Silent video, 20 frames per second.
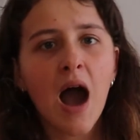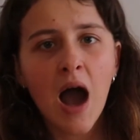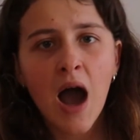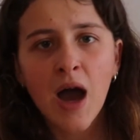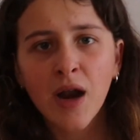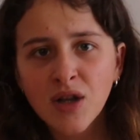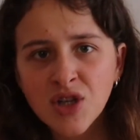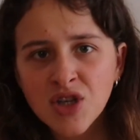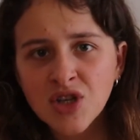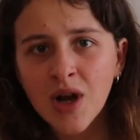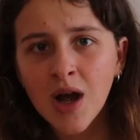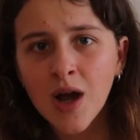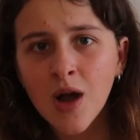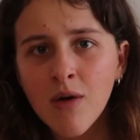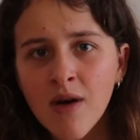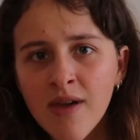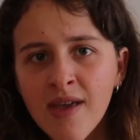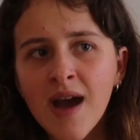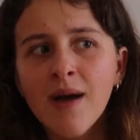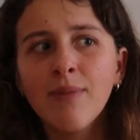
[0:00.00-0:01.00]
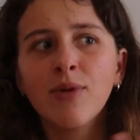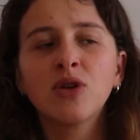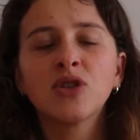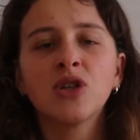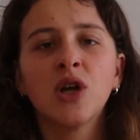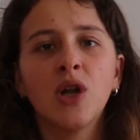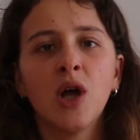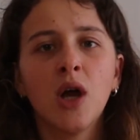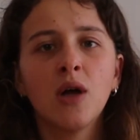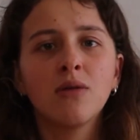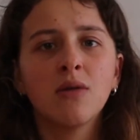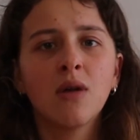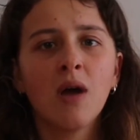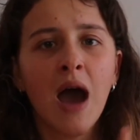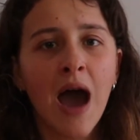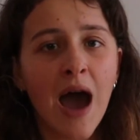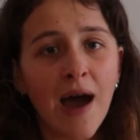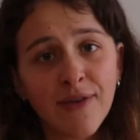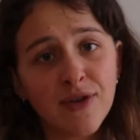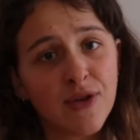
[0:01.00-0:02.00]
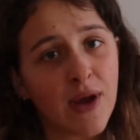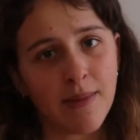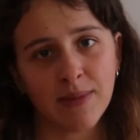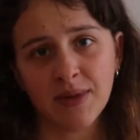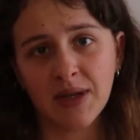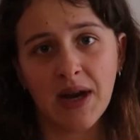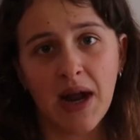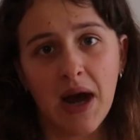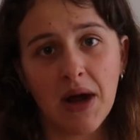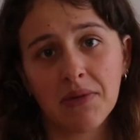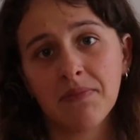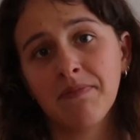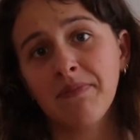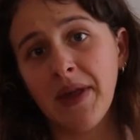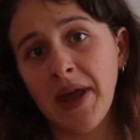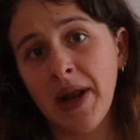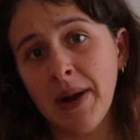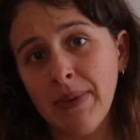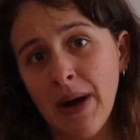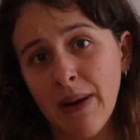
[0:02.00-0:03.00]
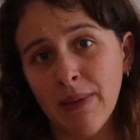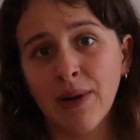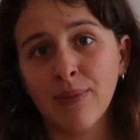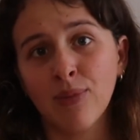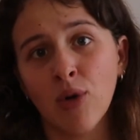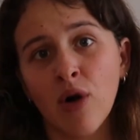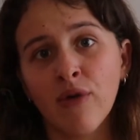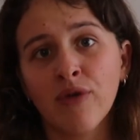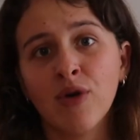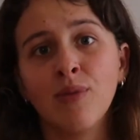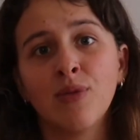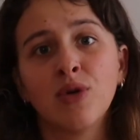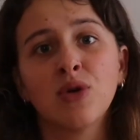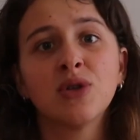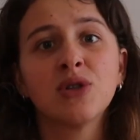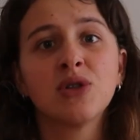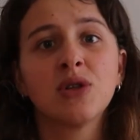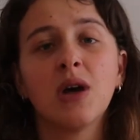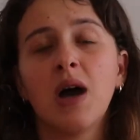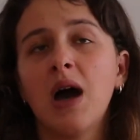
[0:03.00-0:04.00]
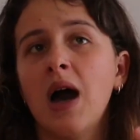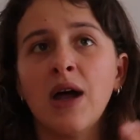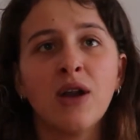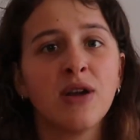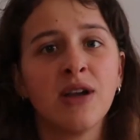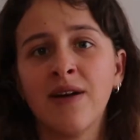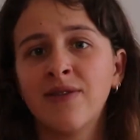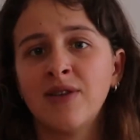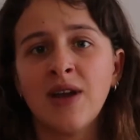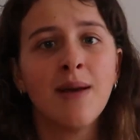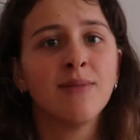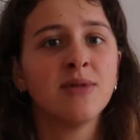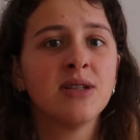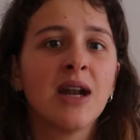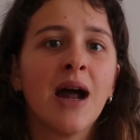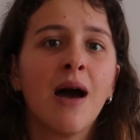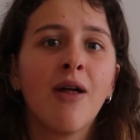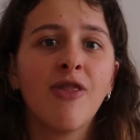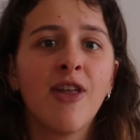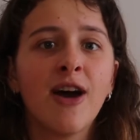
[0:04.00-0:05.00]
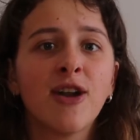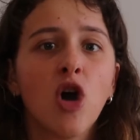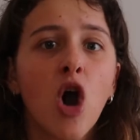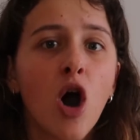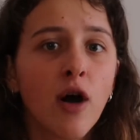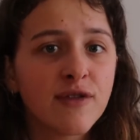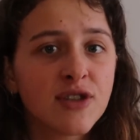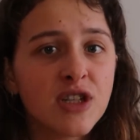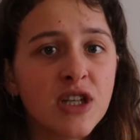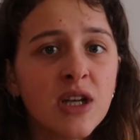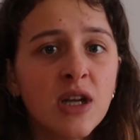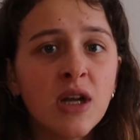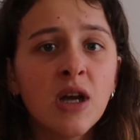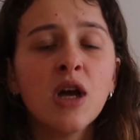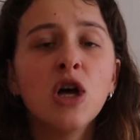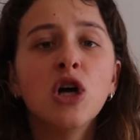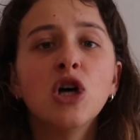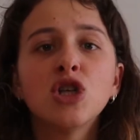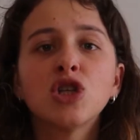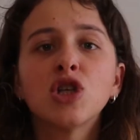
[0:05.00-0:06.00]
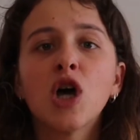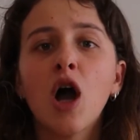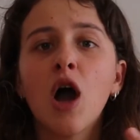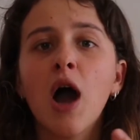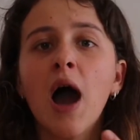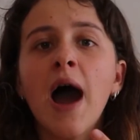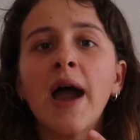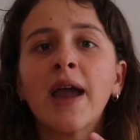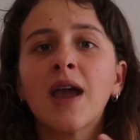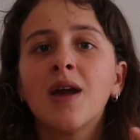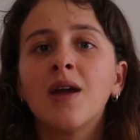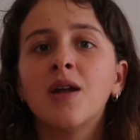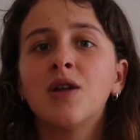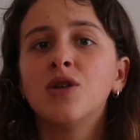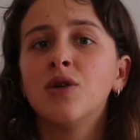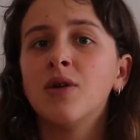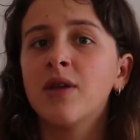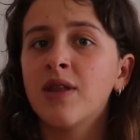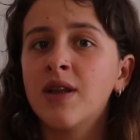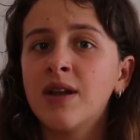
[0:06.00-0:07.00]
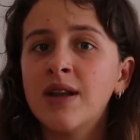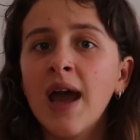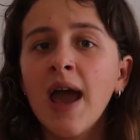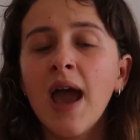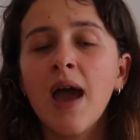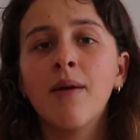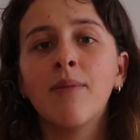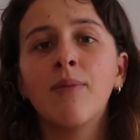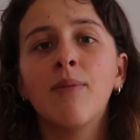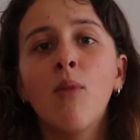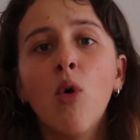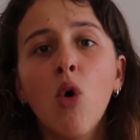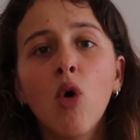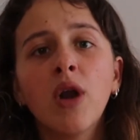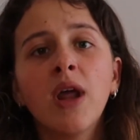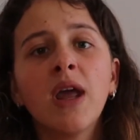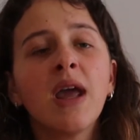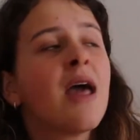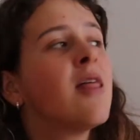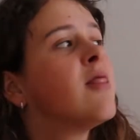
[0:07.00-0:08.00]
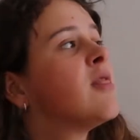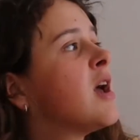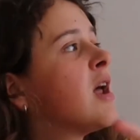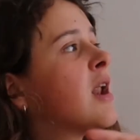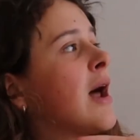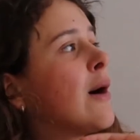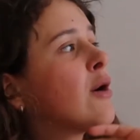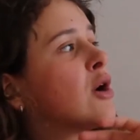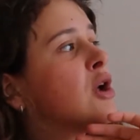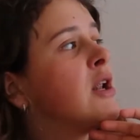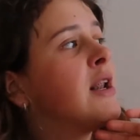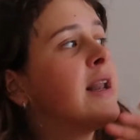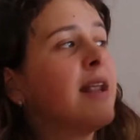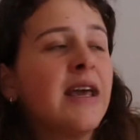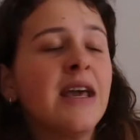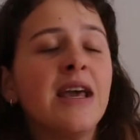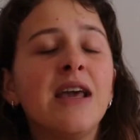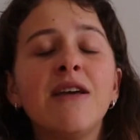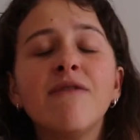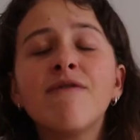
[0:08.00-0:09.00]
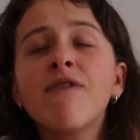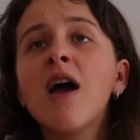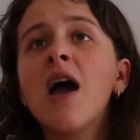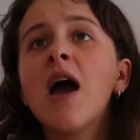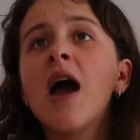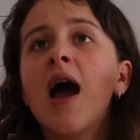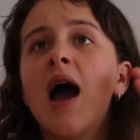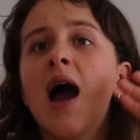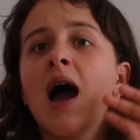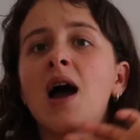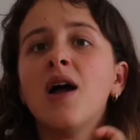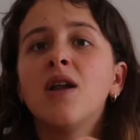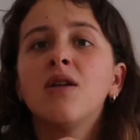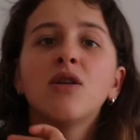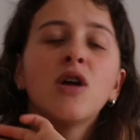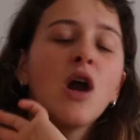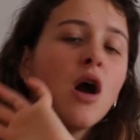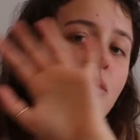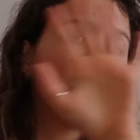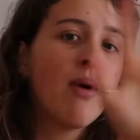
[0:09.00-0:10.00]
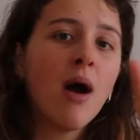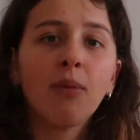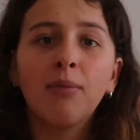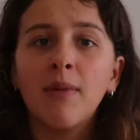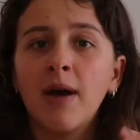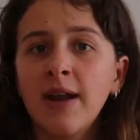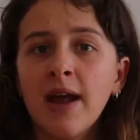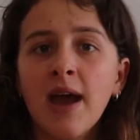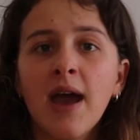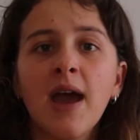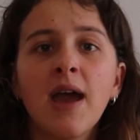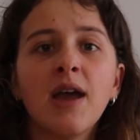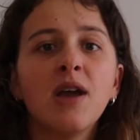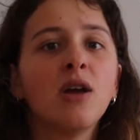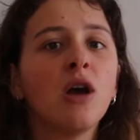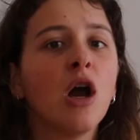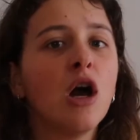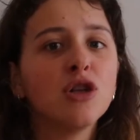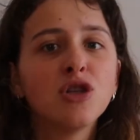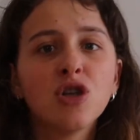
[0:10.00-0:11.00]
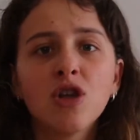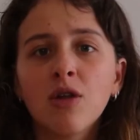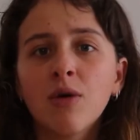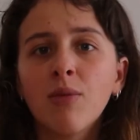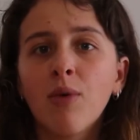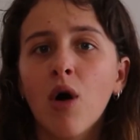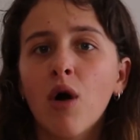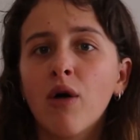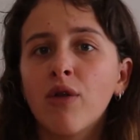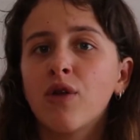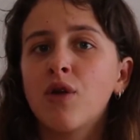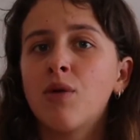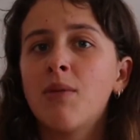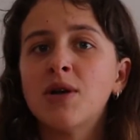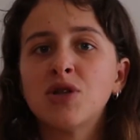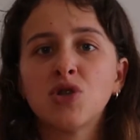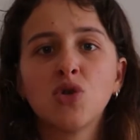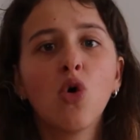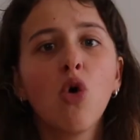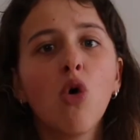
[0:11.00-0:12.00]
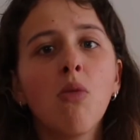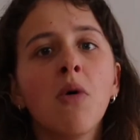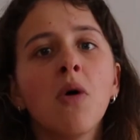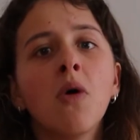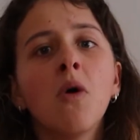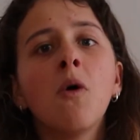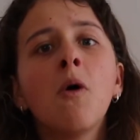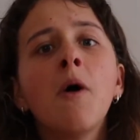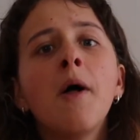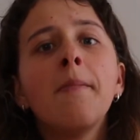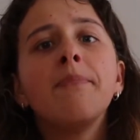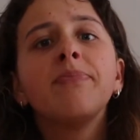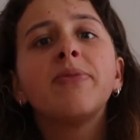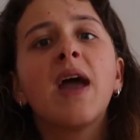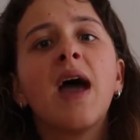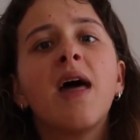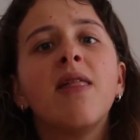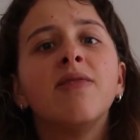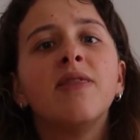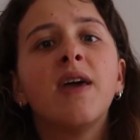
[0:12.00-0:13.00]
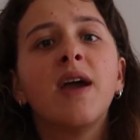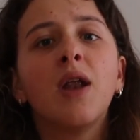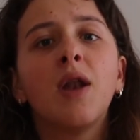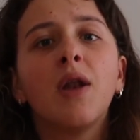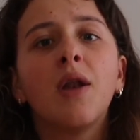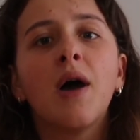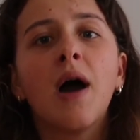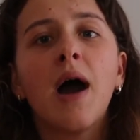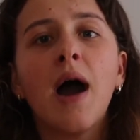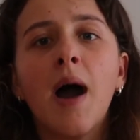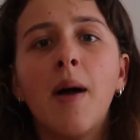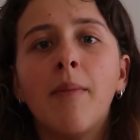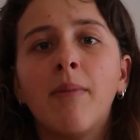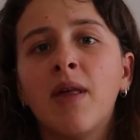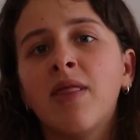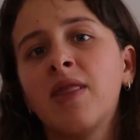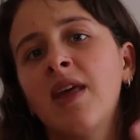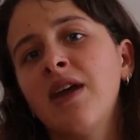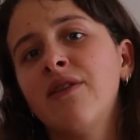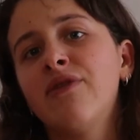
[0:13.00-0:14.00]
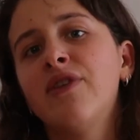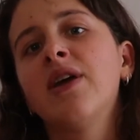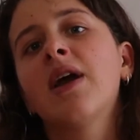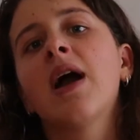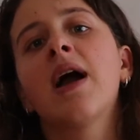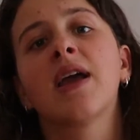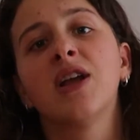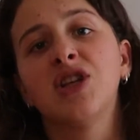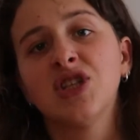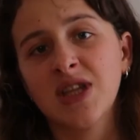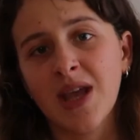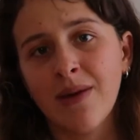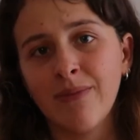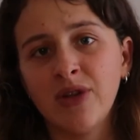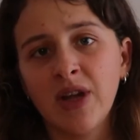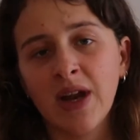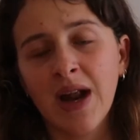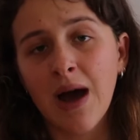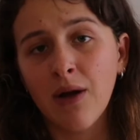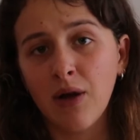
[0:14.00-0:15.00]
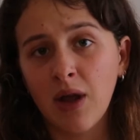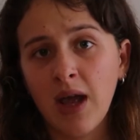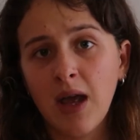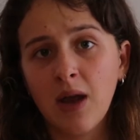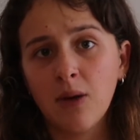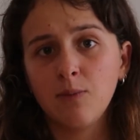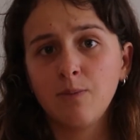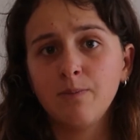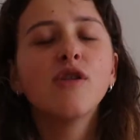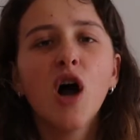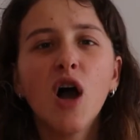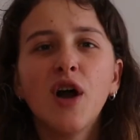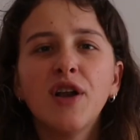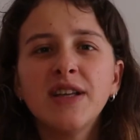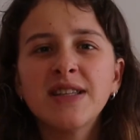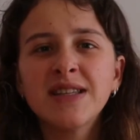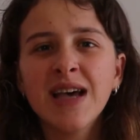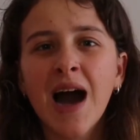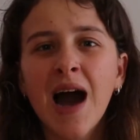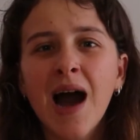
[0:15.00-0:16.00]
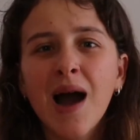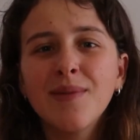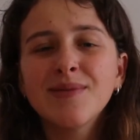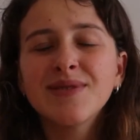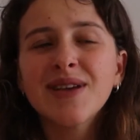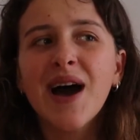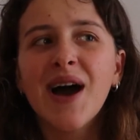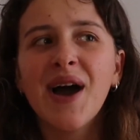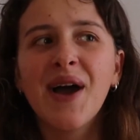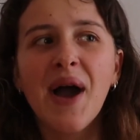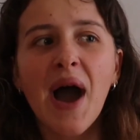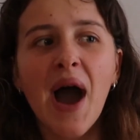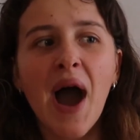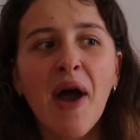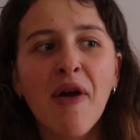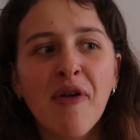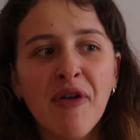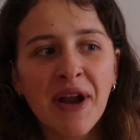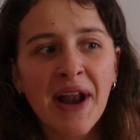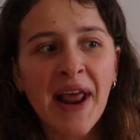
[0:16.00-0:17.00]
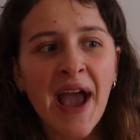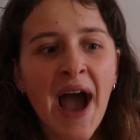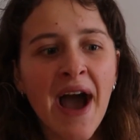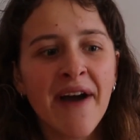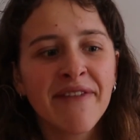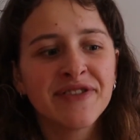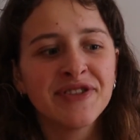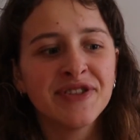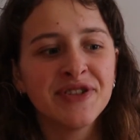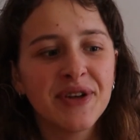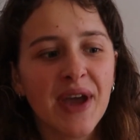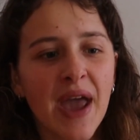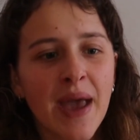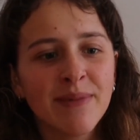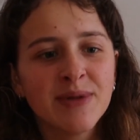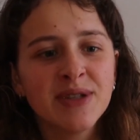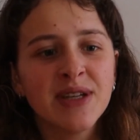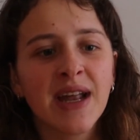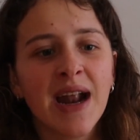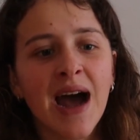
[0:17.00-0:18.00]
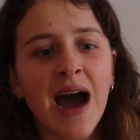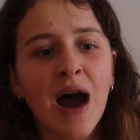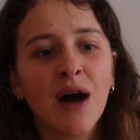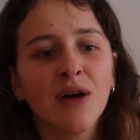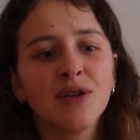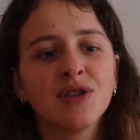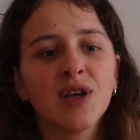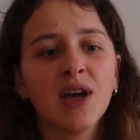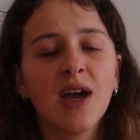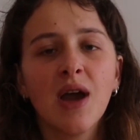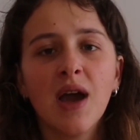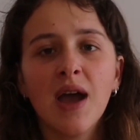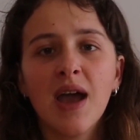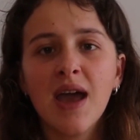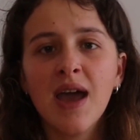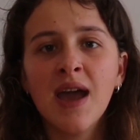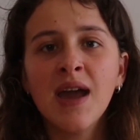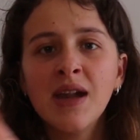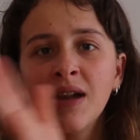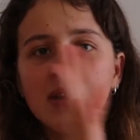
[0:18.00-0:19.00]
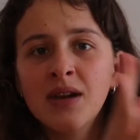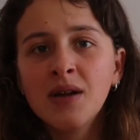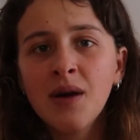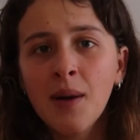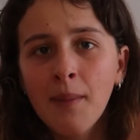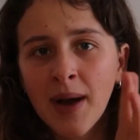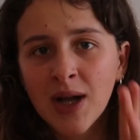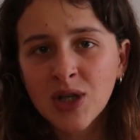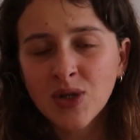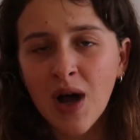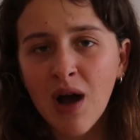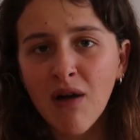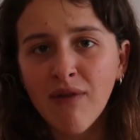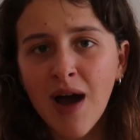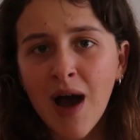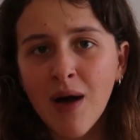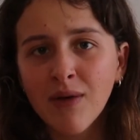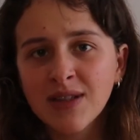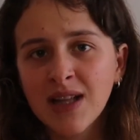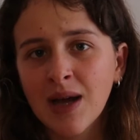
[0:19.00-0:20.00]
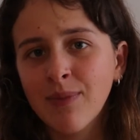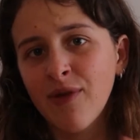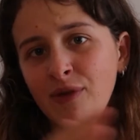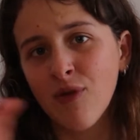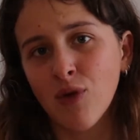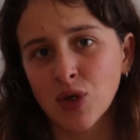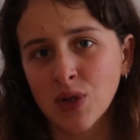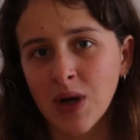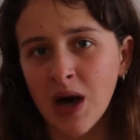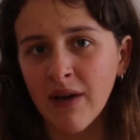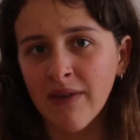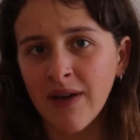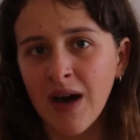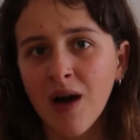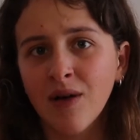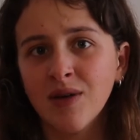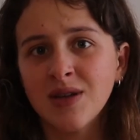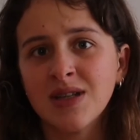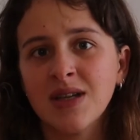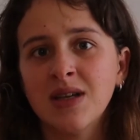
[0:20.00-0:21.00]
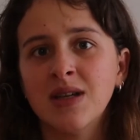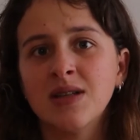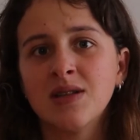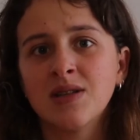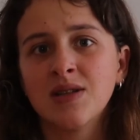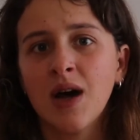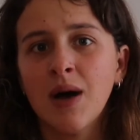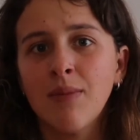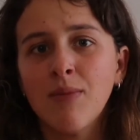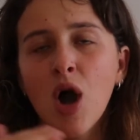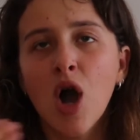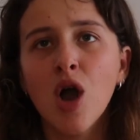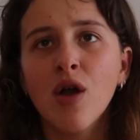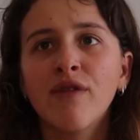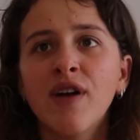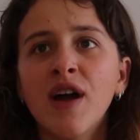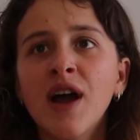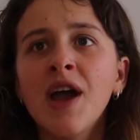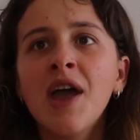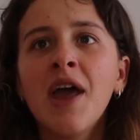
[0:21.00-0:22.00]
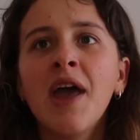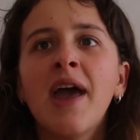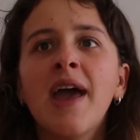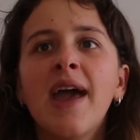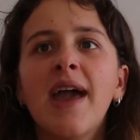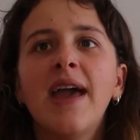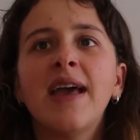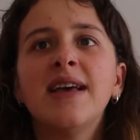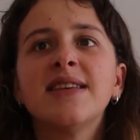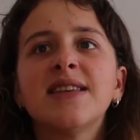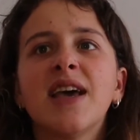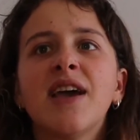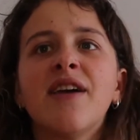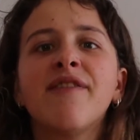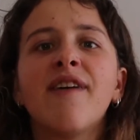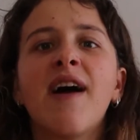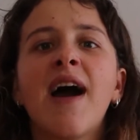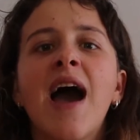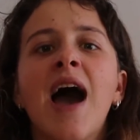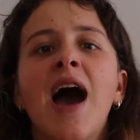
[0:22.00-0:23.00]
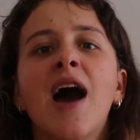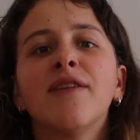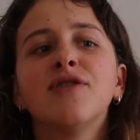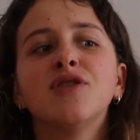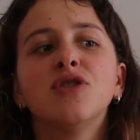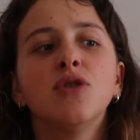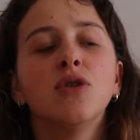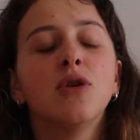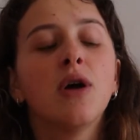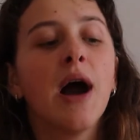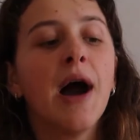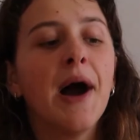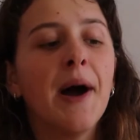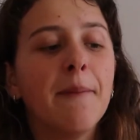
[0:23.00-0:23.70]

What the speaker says: I don't struggle with that because I don't have to empty it out in a public bathroom, because I don't have to empty it out that often. So I can do it the morning, and then I can leave and go about my day, go to the bathroom as normal, and then in the evening I can just empty it out again. The only times I really have to empty it out in my 12 hours, like before 12 hours is over, is if I have to